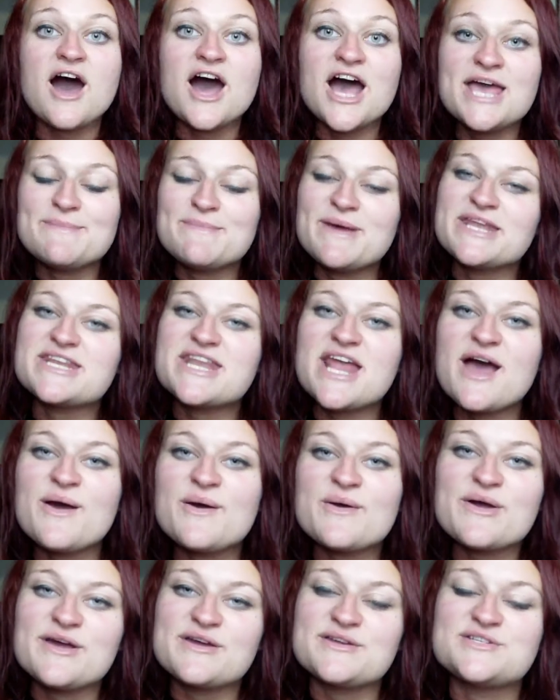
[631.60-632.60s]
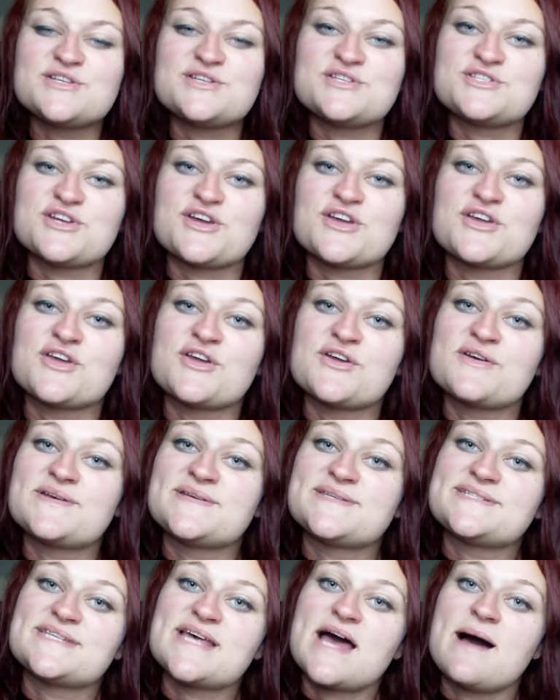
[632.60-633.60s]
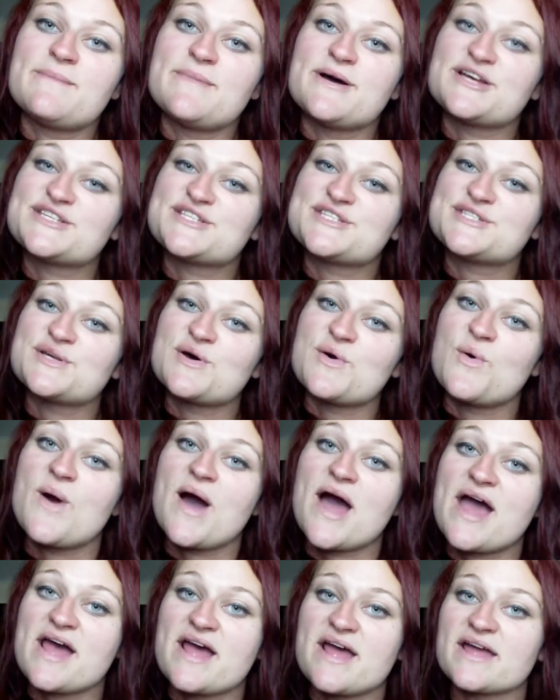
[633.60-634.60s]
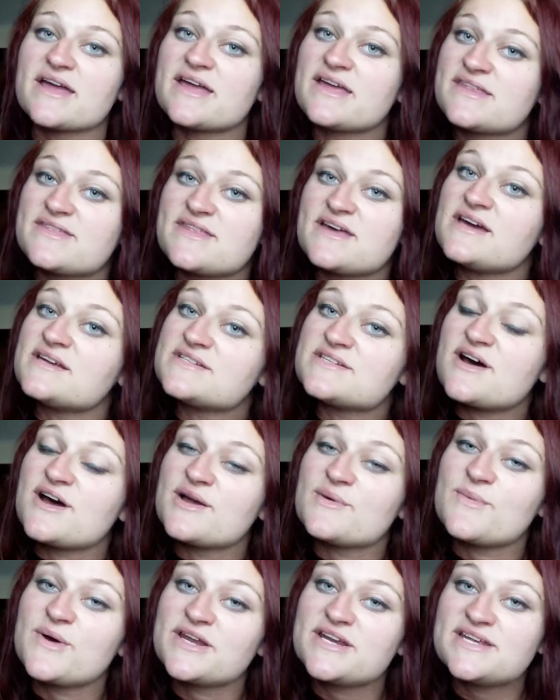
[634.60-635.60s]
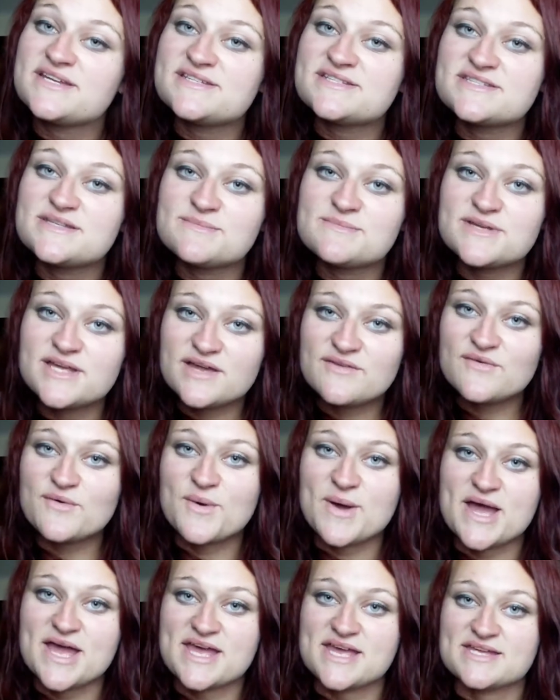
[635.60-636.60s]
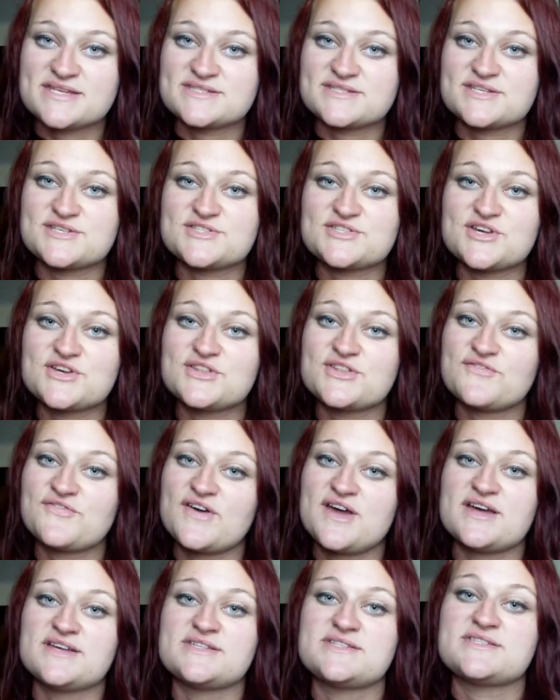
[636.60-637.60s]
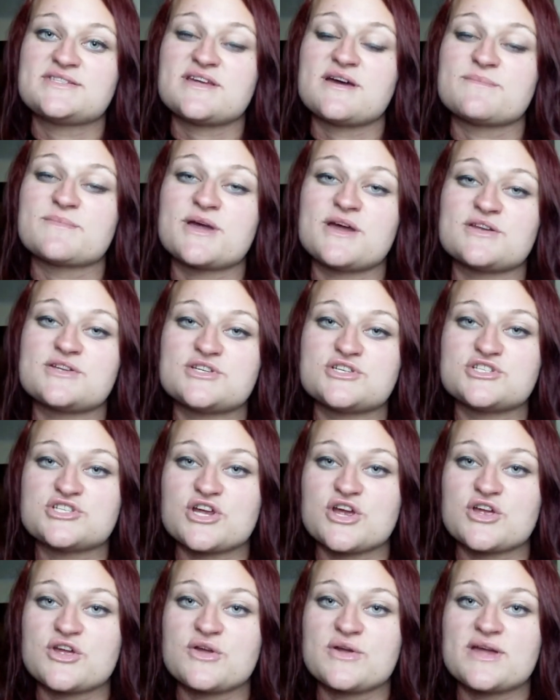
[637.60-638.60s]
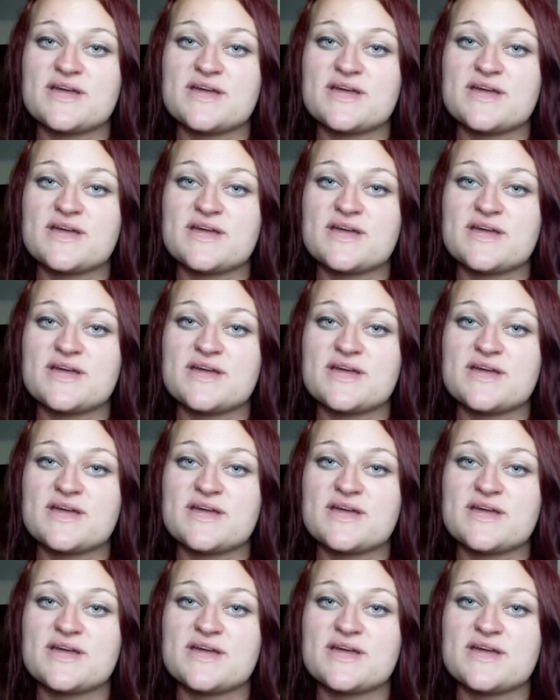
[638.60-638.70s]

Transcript: I'm now going to show you some swag that I won in some giveaways. So the first I'm going to show you